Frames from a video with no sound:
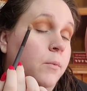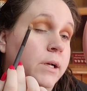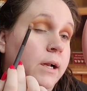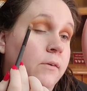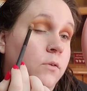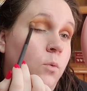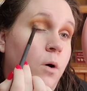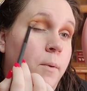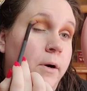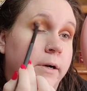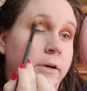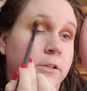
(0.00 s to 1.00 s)
We didn't have a
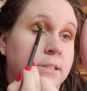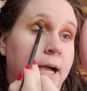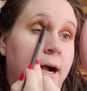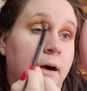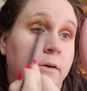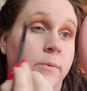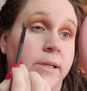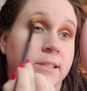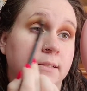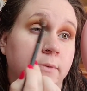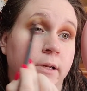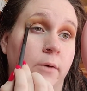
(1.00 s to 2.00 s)
Walmart in our town. We
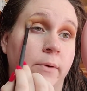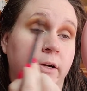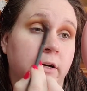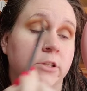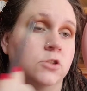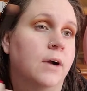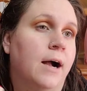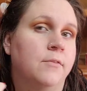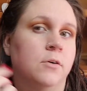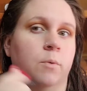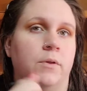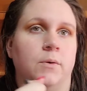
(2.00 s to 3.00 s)
could
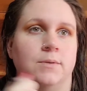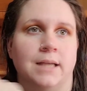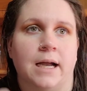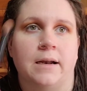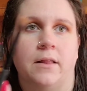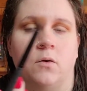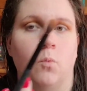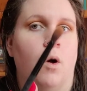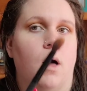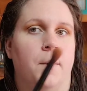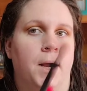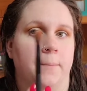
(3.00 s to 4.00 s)
travel where there was like another
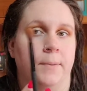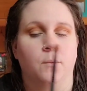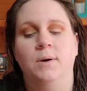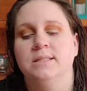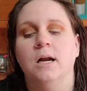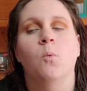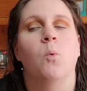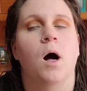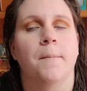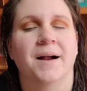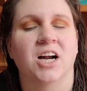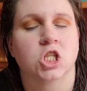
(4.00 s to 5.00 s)
Walmart, but it wasn't a
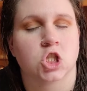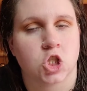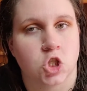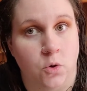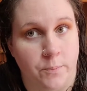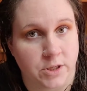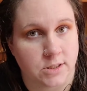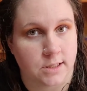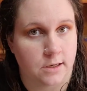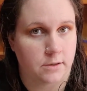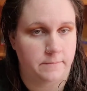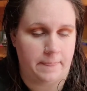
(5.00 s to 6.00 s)
Walmart super
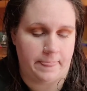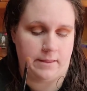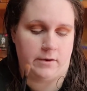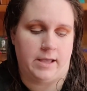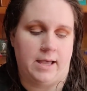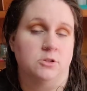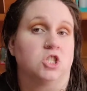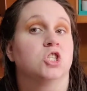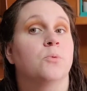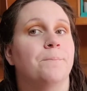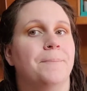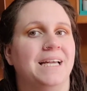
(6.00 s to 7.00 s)
center. Okay, it was just
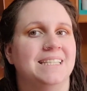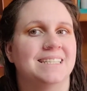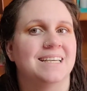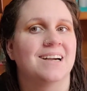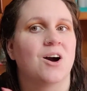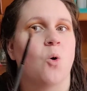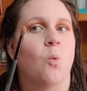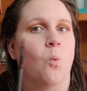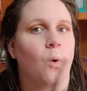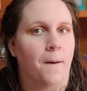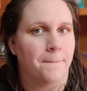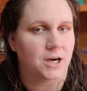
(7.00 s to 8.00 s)
a basic
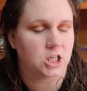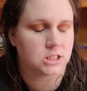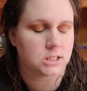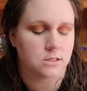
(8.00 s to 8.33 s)
Walmart.